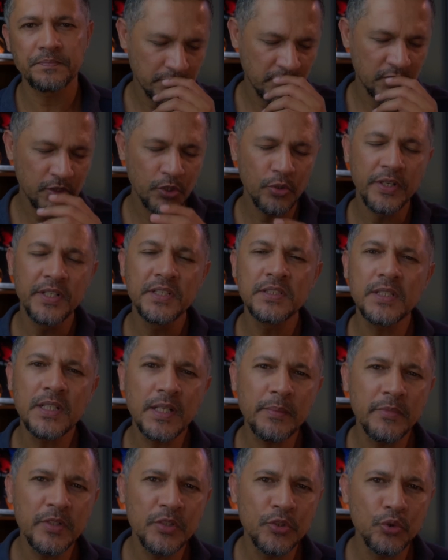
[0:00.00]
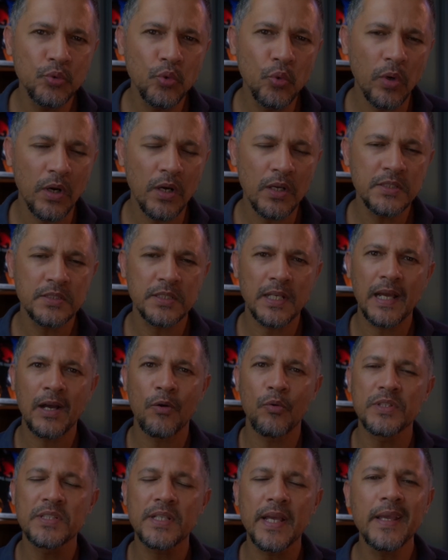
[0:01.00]
So reason number two was I
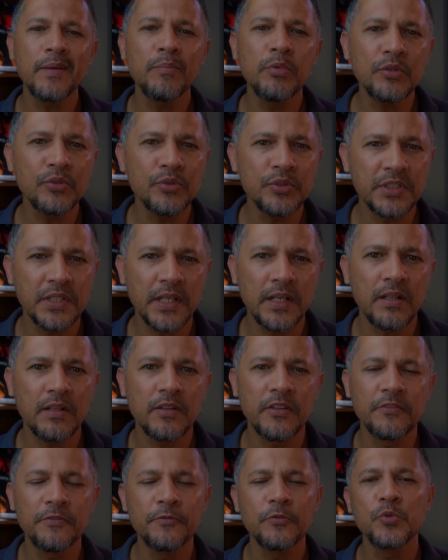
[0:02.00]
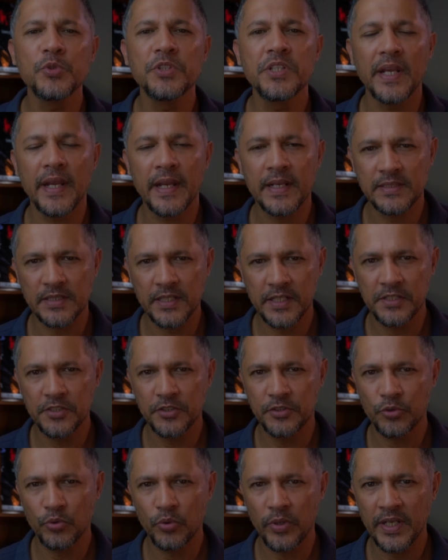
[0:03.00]
was able to sell the Fuji
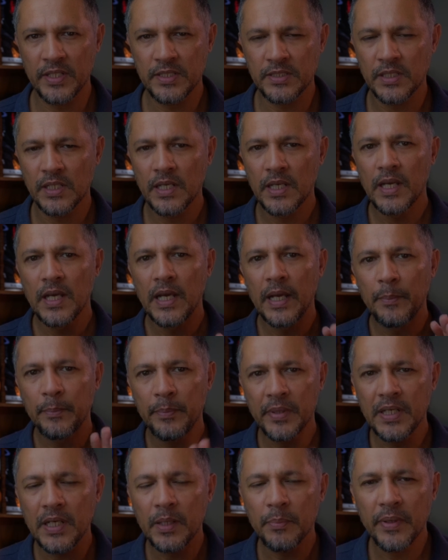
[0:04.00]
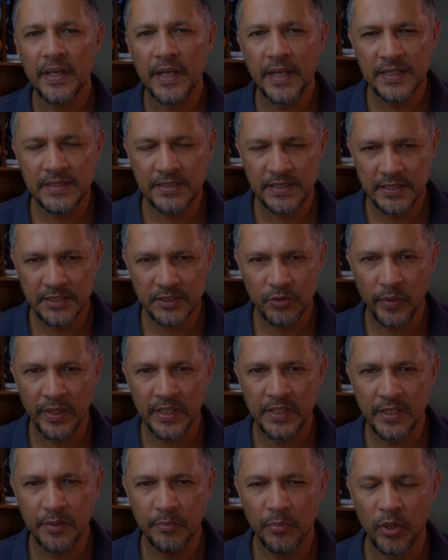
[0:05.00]
XH2s, pick up a
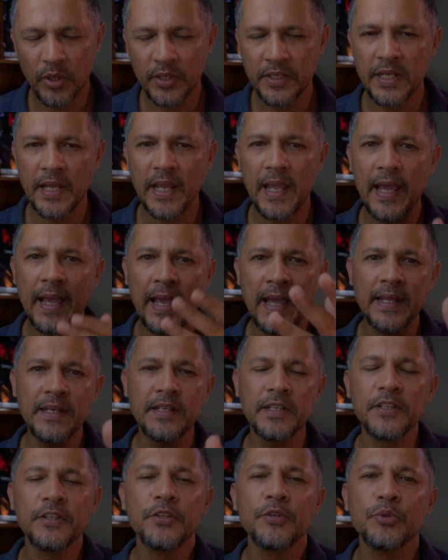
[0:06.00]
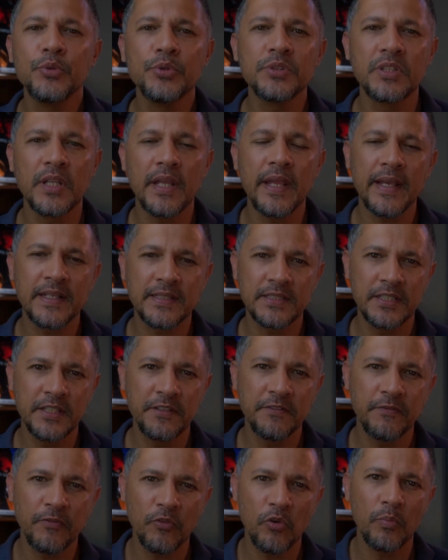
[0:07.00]
XS20 body and a used
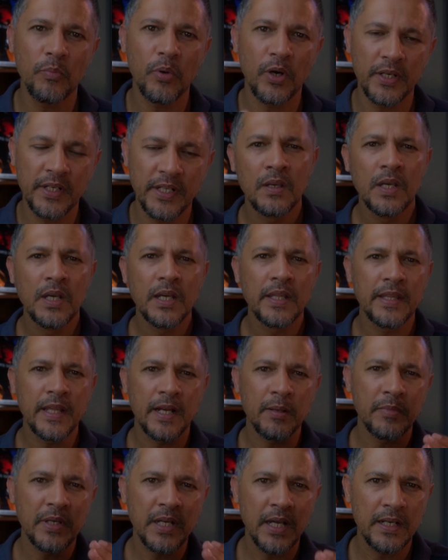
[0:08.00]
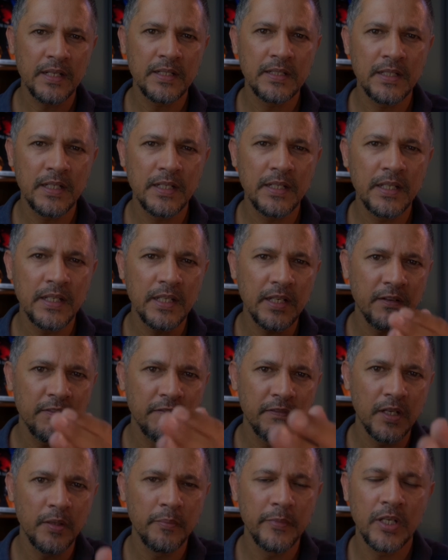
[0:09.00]
XT4 body that I'm currently
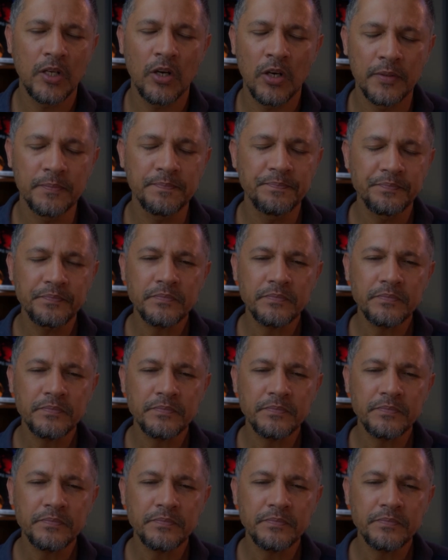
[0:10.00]
filming on.